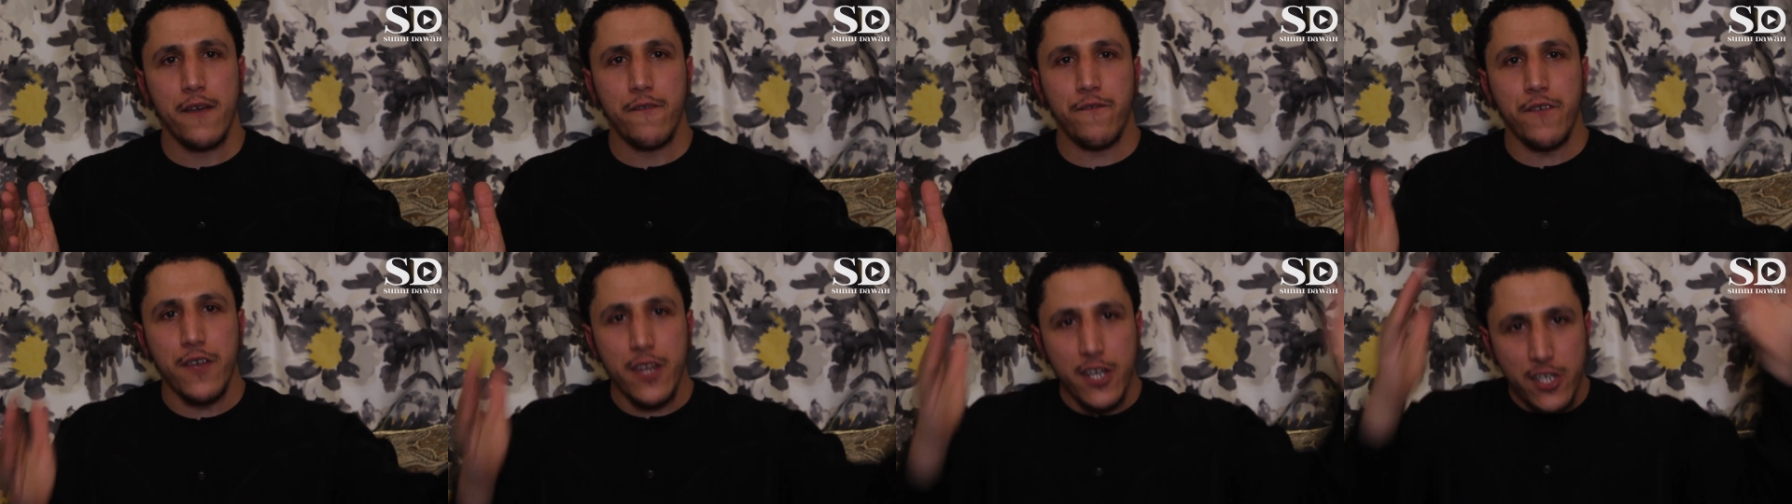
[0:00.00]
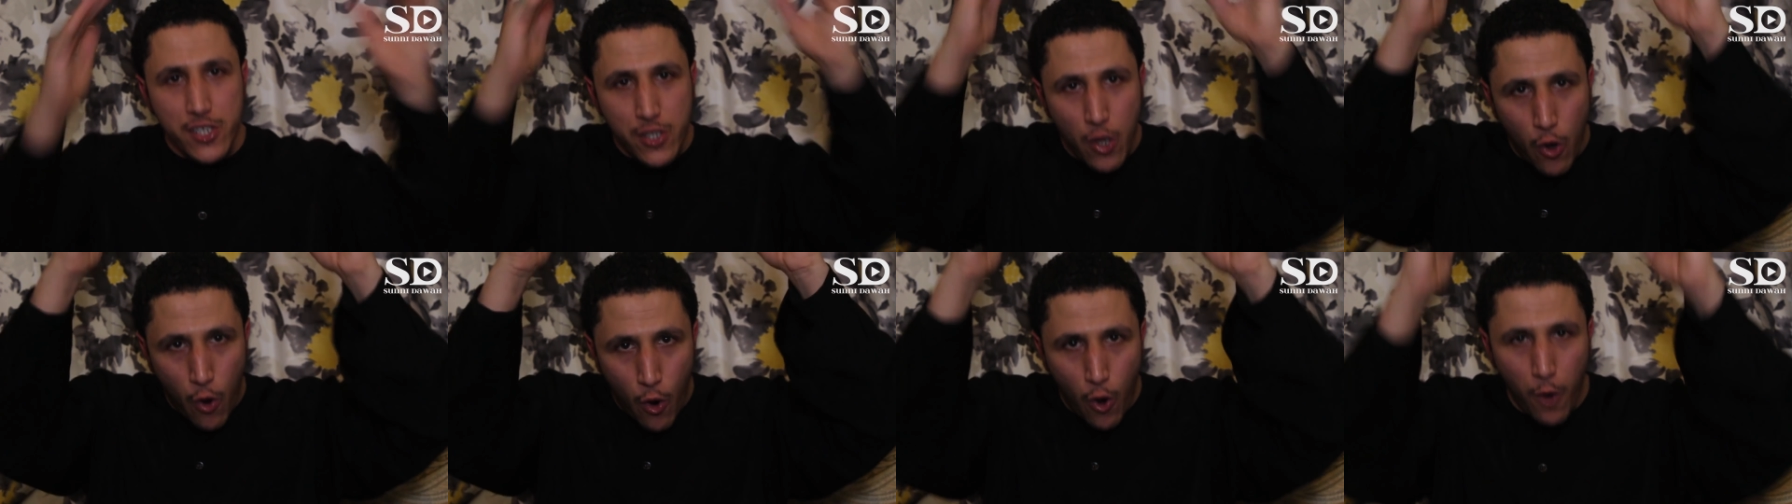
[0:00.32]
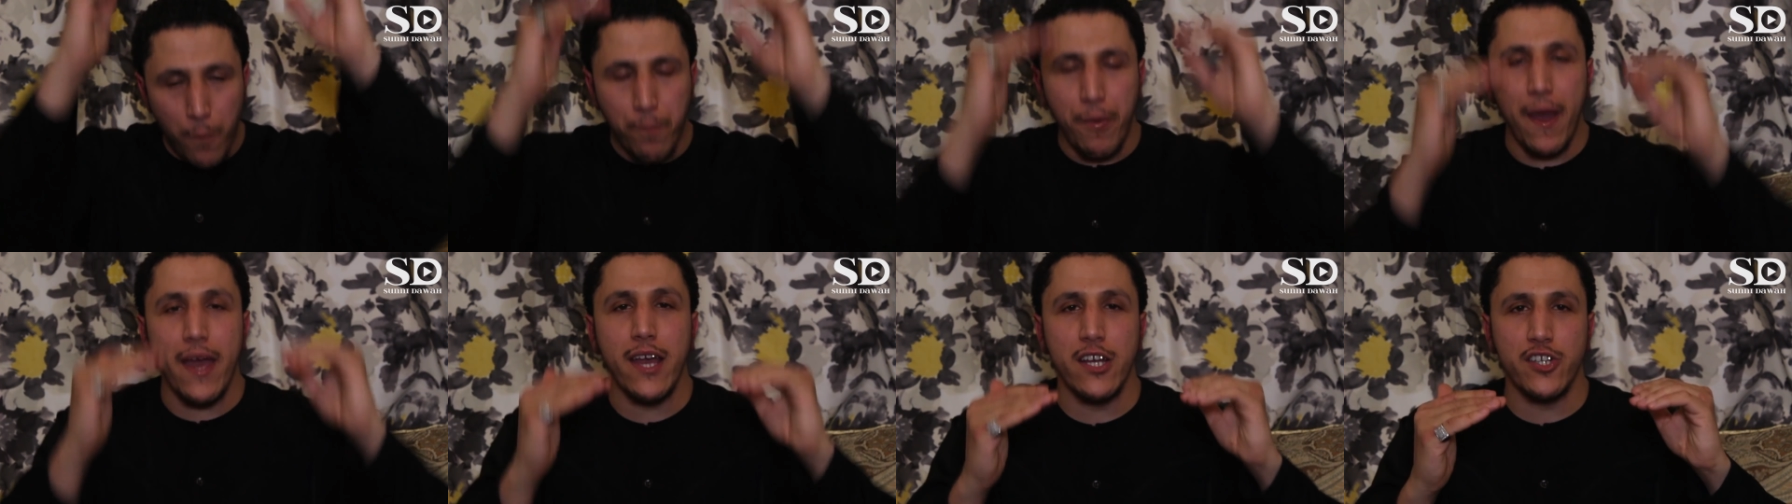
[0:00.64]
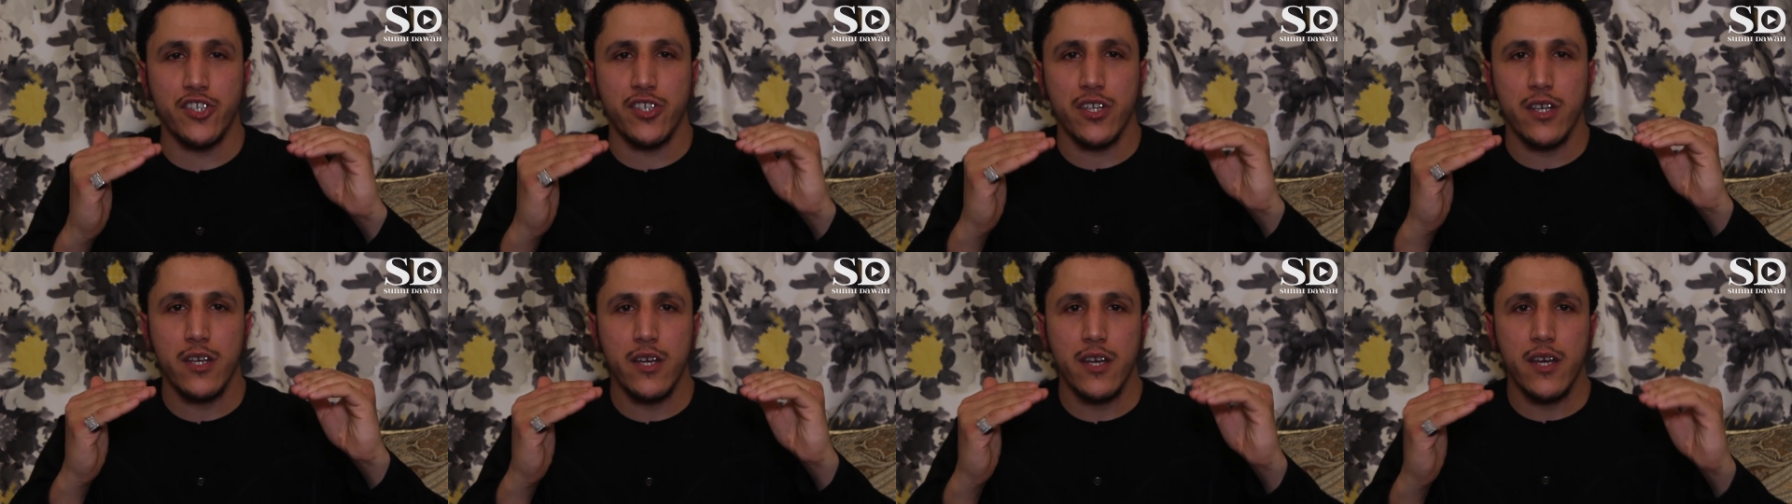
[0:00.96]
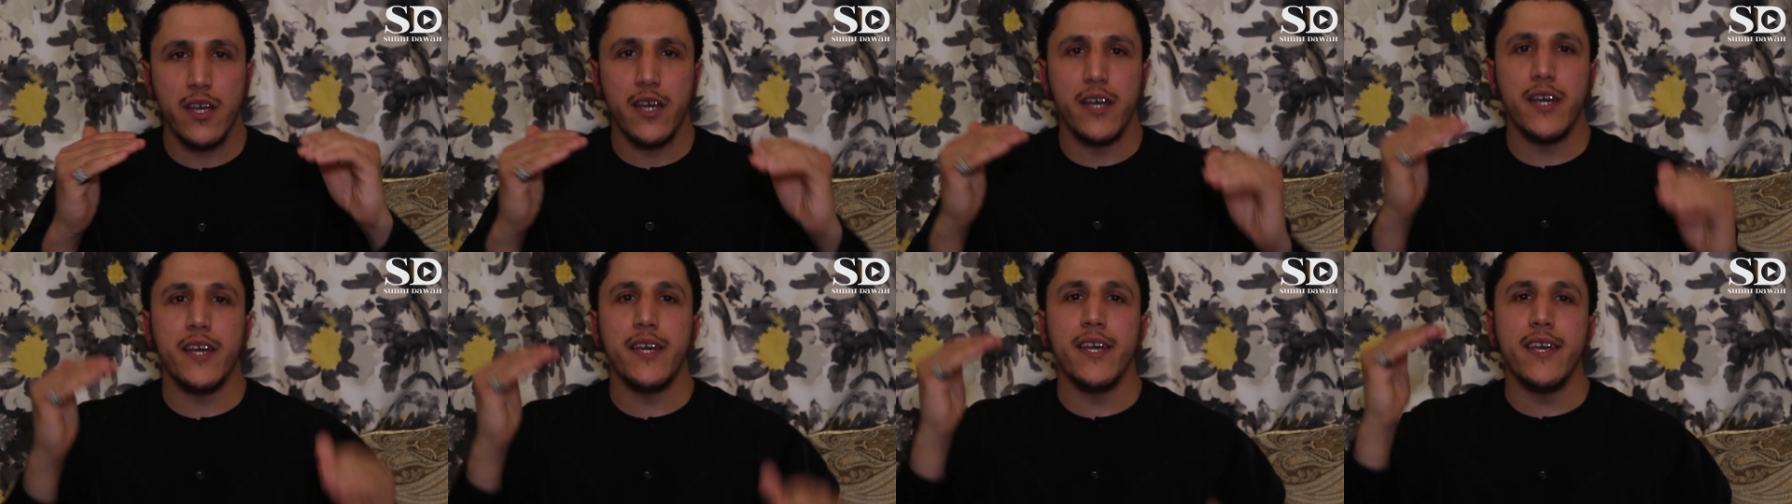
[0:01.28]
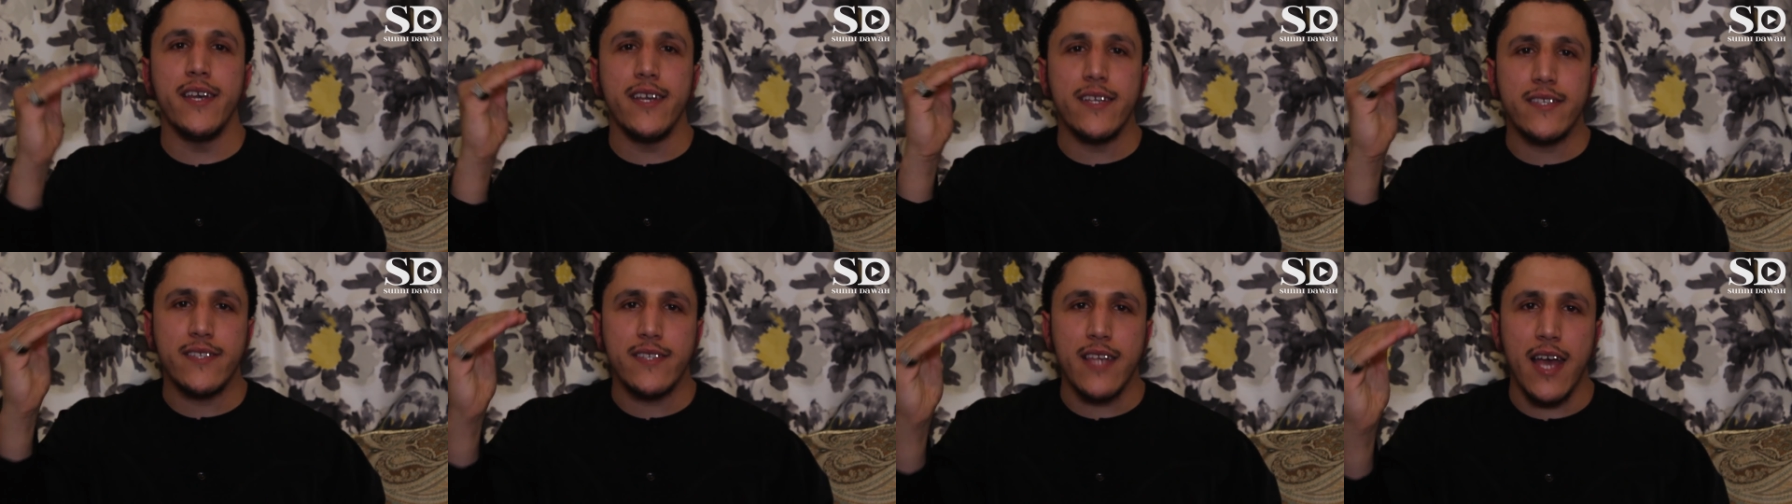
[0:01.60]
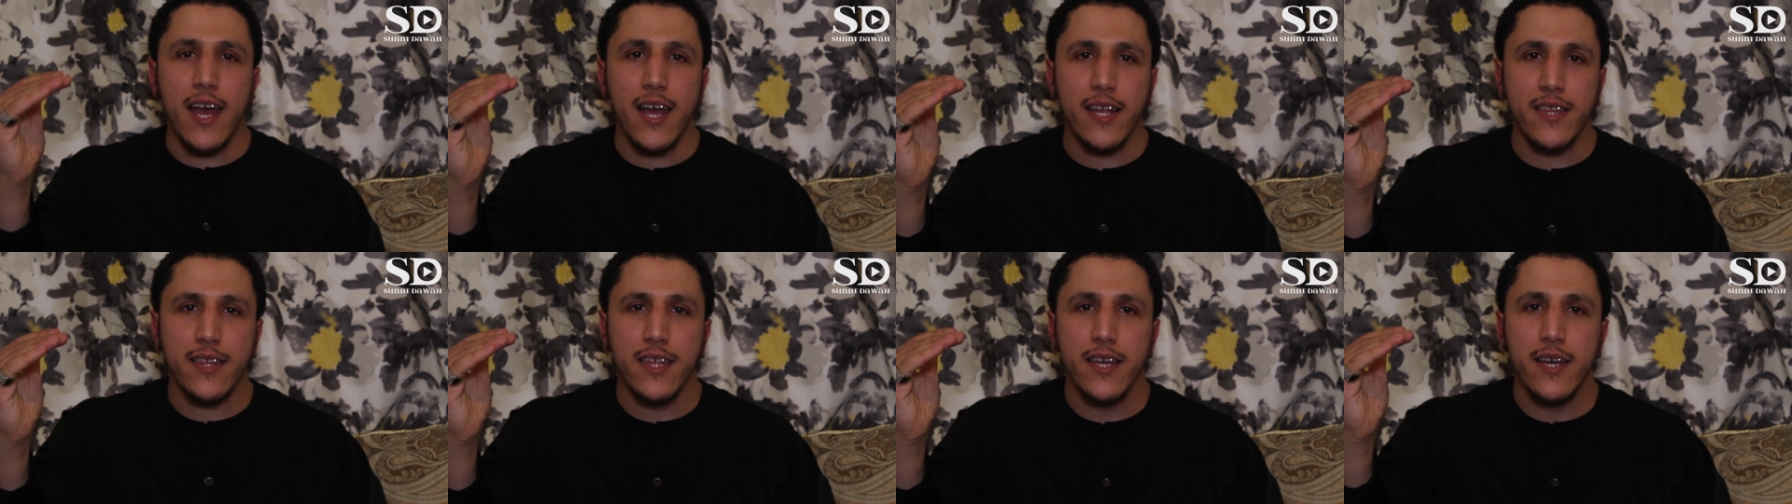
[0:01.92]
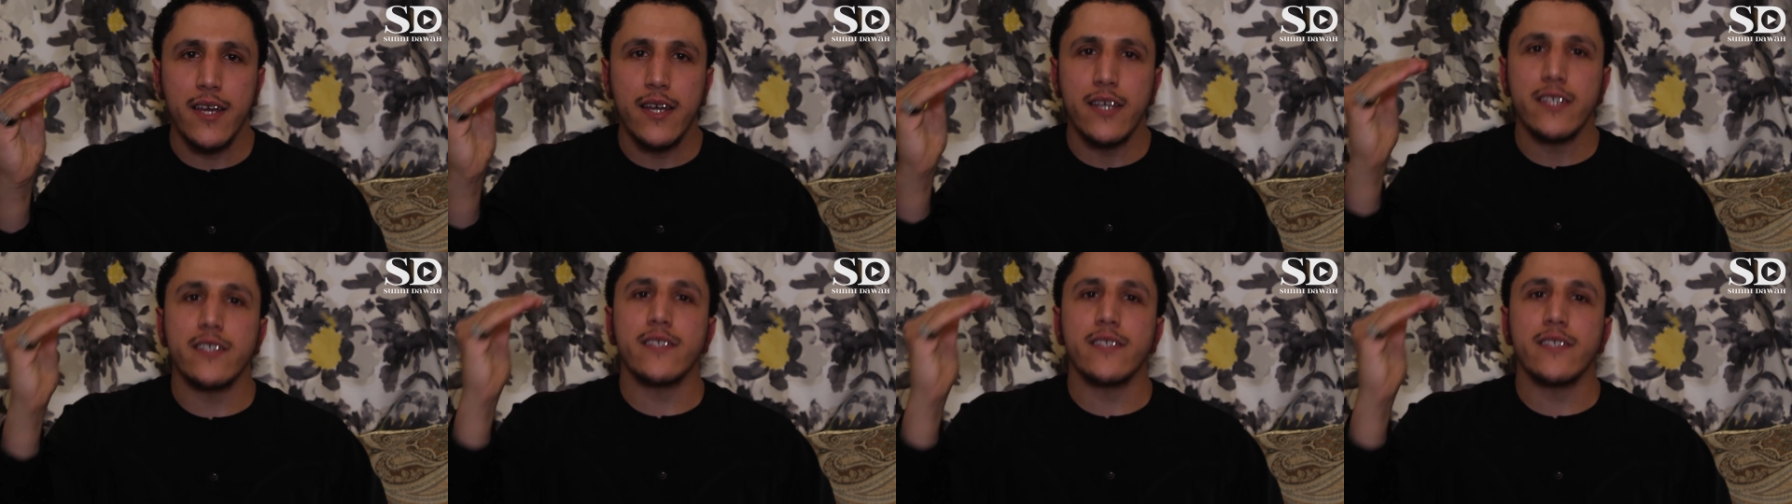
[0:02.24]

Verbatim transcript: Finish the whole page. He said